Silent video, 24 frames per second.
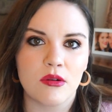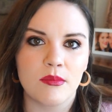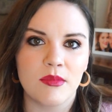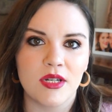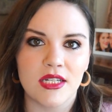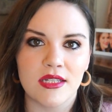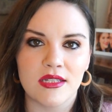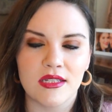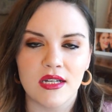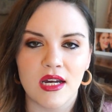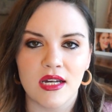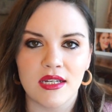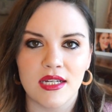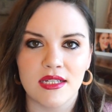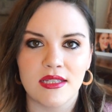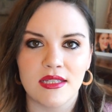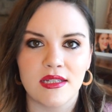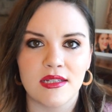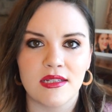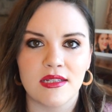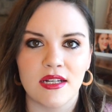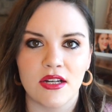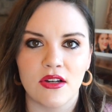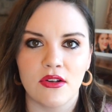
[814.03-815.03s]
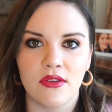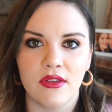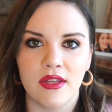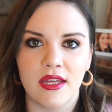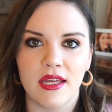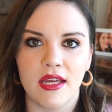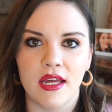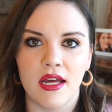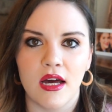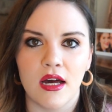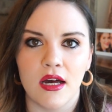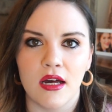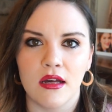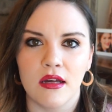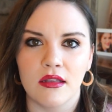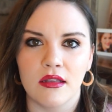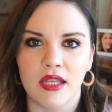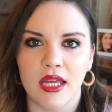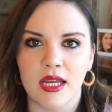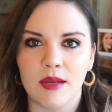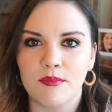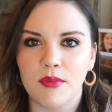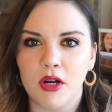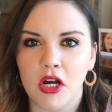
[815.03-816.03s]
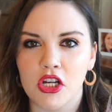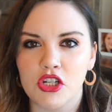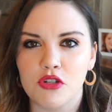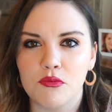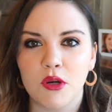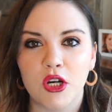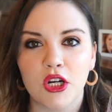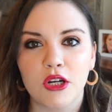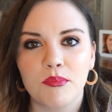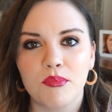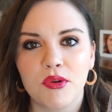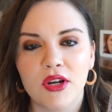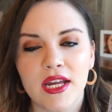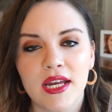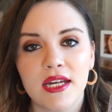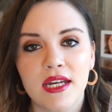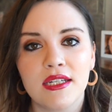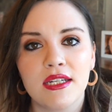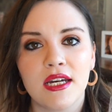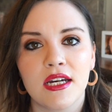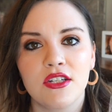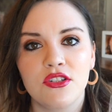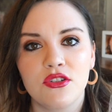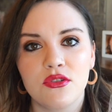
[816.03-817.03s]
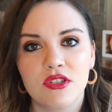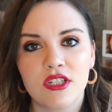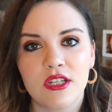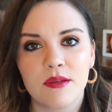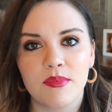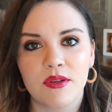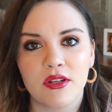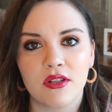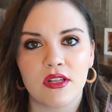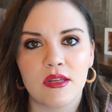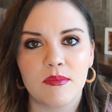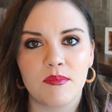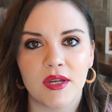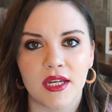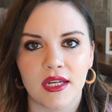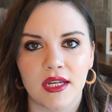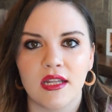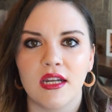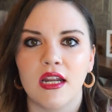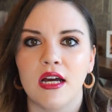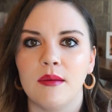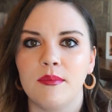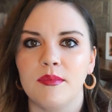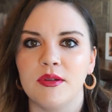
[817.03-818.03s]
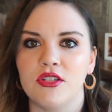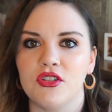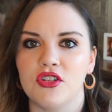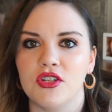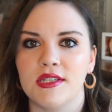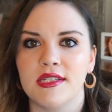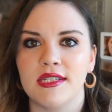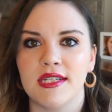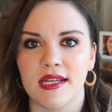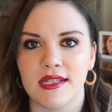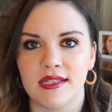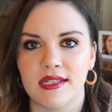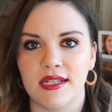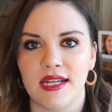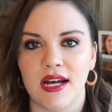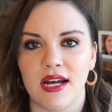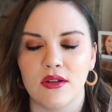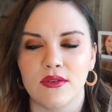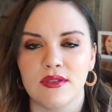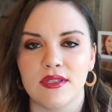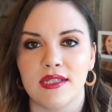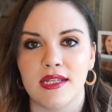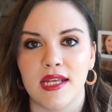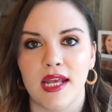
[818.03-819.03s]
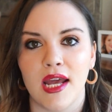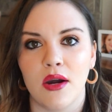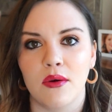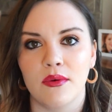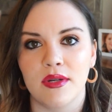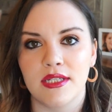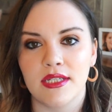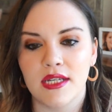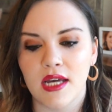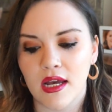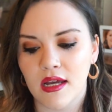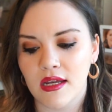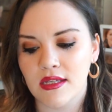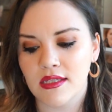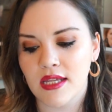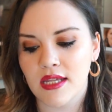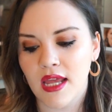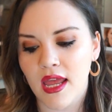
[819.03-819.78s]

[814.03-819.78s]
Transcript: but it's not necessarily like Poshmark brand, I do typically pick it up and just test it out and see how it does,